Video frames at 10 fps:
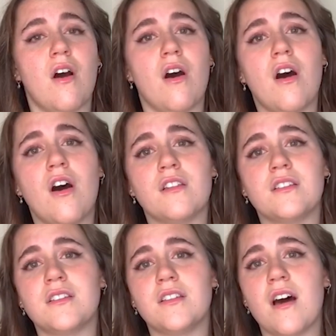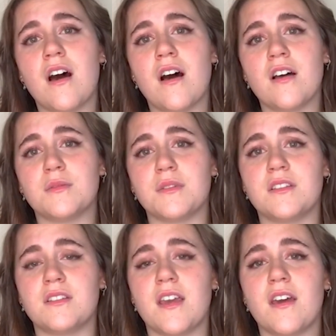All the stars we
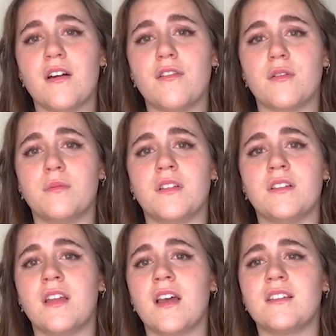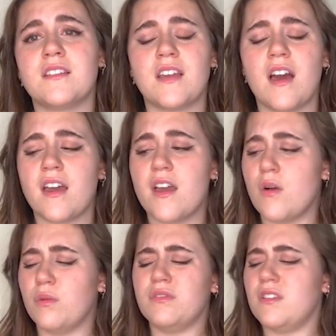steal from the night sky
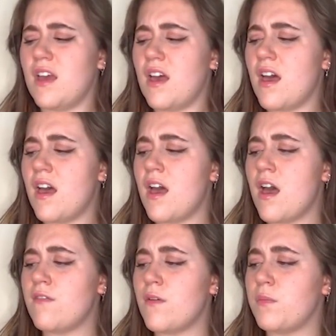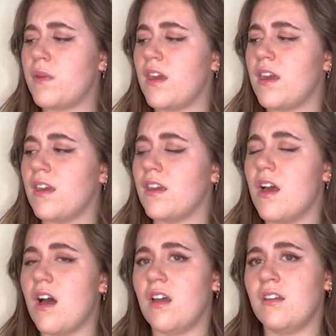will never be
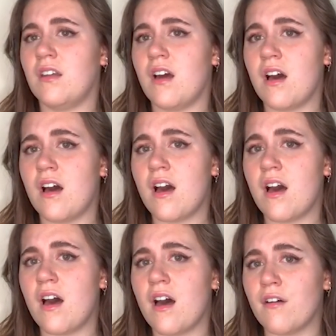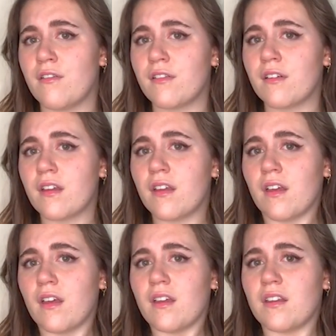enough.
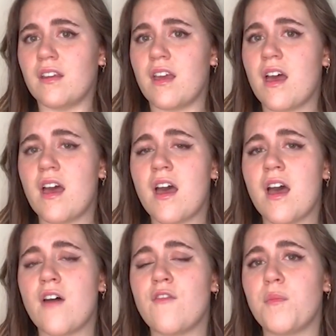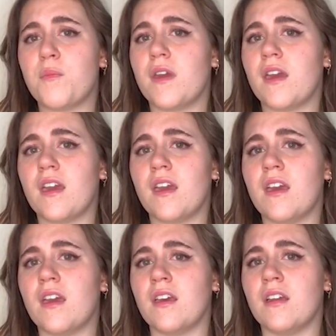Never
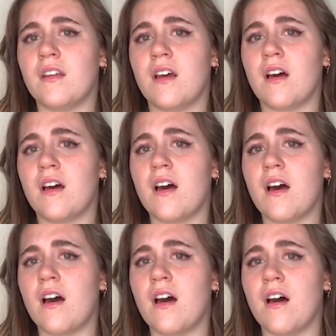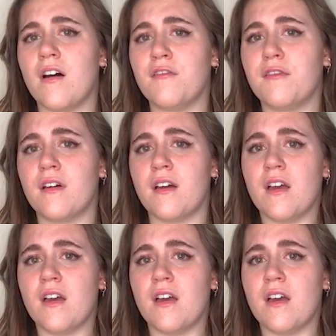be enough.